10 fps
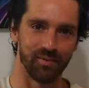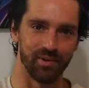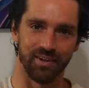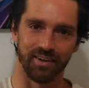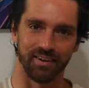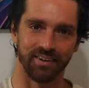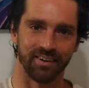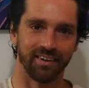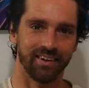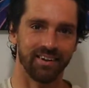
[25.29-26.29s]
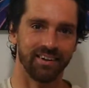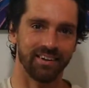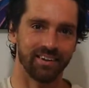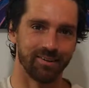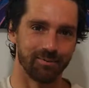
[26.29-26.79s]
One,
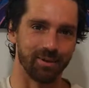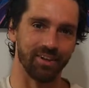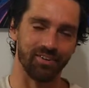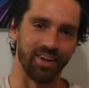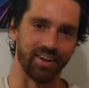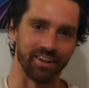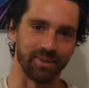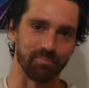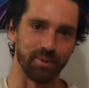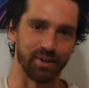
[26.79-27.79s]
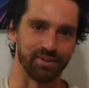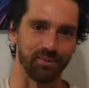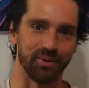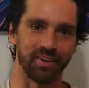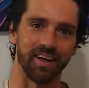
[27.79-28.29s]
it's because I like to
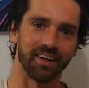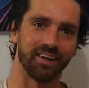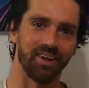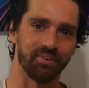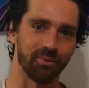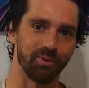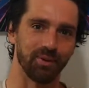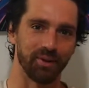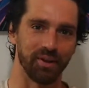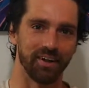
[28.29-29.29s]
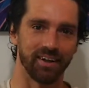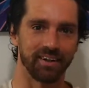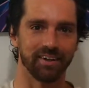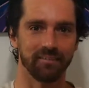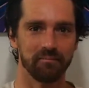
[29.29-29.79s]
picture what that closet would look
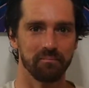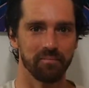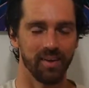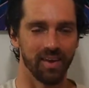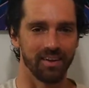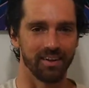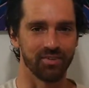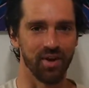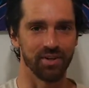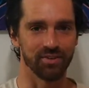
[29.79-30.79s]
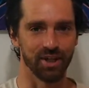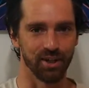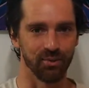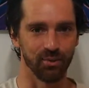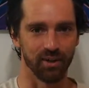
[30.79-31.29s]
like. I think it's actually
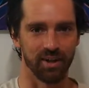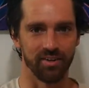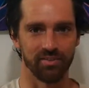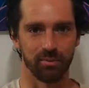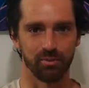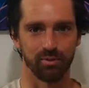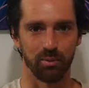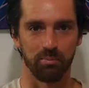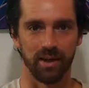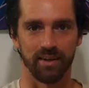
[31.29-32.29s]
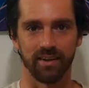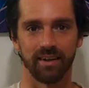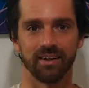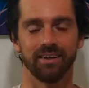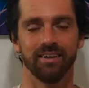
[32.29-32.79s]
a cool concept for a
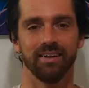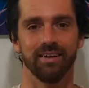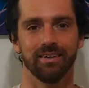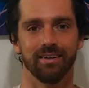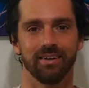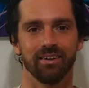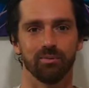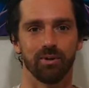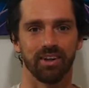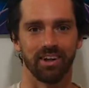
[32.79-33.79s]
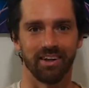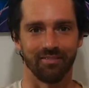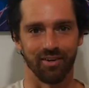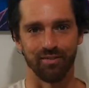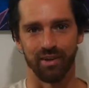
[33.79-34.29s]
painting. But I
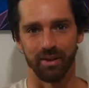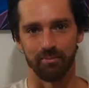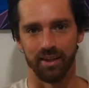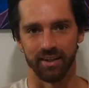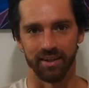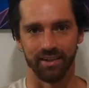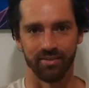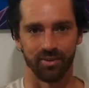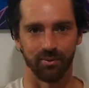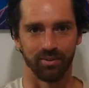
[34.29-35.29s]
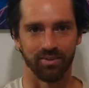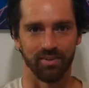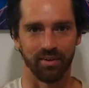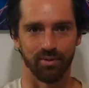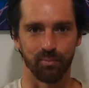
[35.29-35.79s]
haven't developed that yet, so we'll
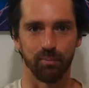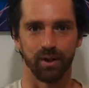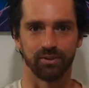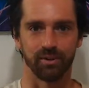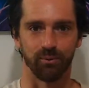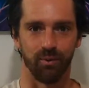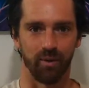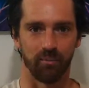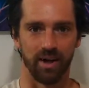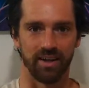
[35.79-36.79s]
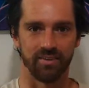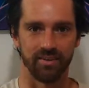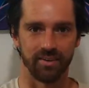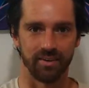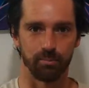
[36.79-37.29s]
just have to picture it with our
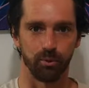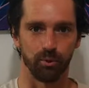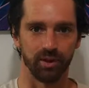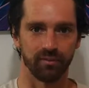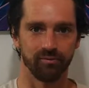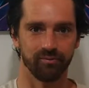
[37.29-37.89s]
minds at this point.